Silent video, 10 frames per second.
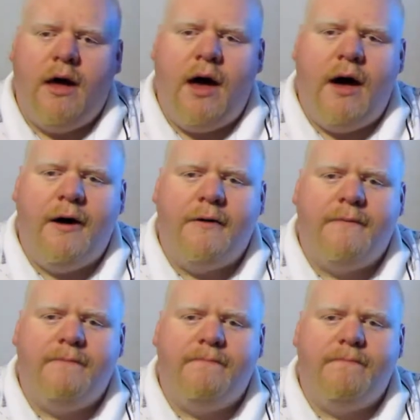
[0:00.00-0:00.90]
I
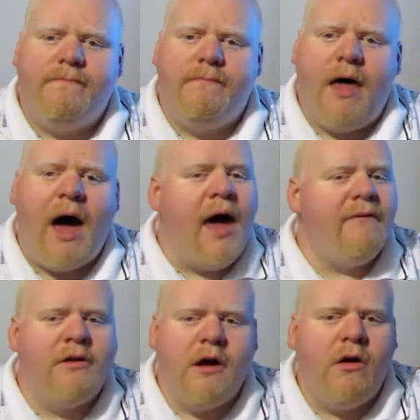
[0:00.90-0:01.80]

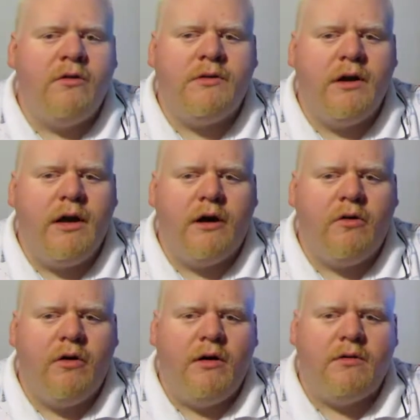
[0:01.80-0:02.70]
haven't noticed any
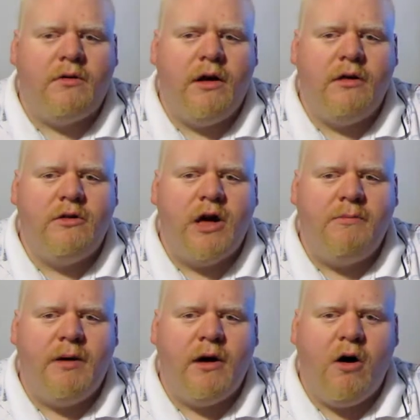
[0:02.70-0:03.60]
increase in
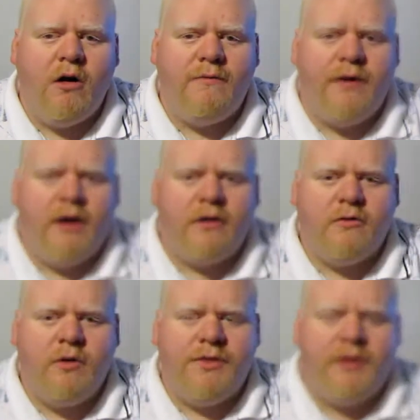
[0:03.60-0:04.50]
JPEG artifacts with